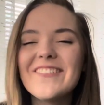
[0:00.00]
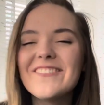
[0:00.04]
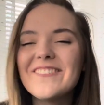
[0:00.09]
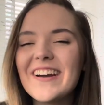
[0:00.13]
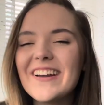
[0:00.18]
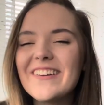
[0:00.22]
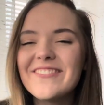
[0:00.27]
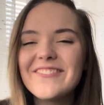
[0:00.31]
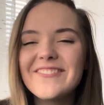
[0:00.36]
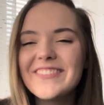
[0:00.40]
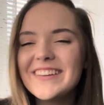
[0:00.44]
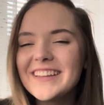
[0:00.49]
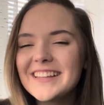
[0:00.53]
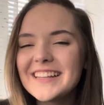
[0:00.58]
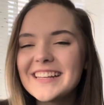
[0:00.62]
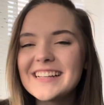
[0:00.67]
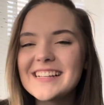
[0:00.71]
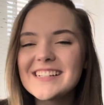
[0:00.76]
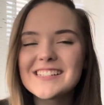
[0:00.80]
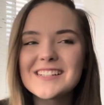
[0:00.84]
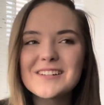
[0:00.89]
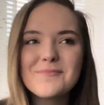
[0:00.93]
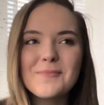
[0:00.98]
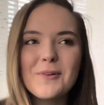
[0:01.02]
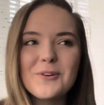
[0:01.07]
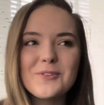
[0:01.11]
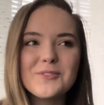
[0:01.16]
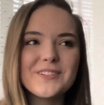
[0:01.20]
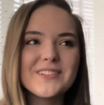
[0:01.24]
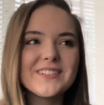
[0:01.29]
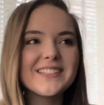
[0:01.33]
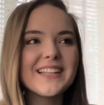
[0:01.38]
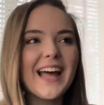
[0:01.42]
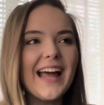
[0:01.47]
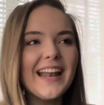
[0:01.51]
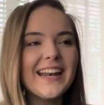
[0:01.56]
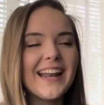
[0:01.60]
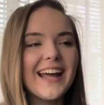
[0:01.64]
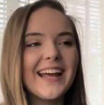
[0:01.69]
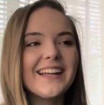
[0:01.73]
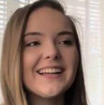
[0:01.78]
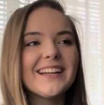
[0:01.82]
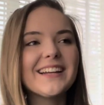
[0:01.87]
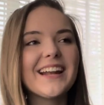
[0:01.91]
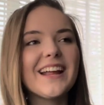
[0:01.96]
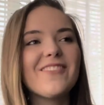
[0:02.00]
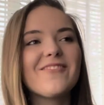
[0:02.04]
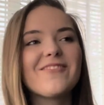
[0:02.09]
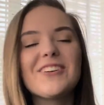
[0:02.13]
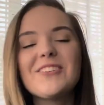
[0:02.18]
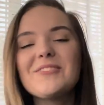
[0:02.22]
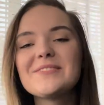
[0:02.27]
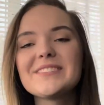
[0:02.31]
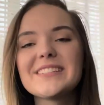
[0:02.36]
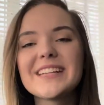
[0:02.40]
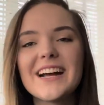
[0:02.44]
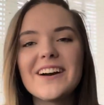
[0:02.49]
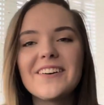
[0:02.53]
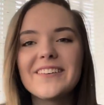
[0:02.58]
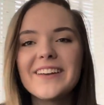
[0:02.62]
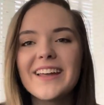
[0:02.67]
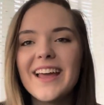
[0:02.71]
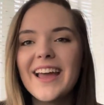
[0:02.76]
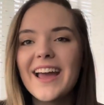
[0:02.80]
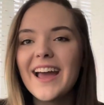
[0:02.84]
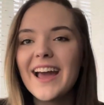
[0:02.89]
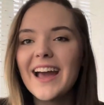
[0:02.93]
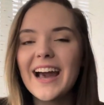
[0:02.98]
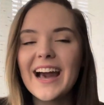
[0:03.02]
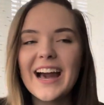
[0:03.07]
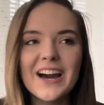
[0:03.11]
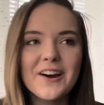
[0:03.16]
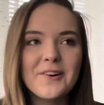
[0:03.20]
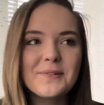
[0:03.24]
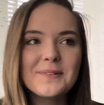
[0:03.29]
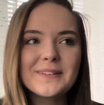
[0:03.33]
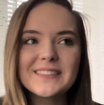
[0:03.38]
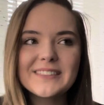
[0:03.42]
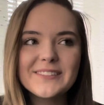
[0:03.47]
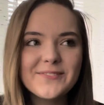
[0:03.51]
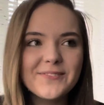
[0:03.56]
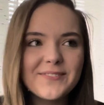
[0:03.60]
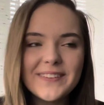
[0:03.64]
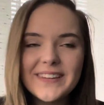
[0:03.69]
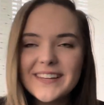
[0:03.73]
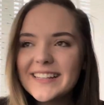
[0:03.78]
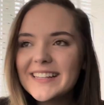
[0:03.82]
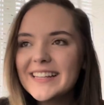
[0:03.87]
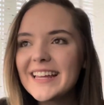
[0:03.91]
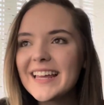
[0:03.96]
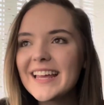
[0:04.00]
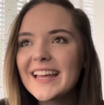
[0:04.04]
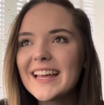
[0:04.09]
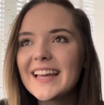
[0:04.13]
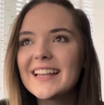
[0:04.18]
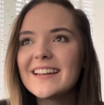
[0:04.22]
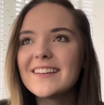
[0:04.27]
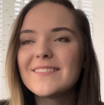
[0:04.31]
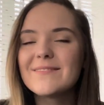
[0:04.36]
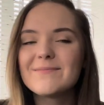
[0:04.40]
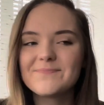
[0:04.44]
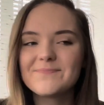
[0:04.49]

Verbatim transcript: my feelings and emotions that night and I wrote down how I was feeling and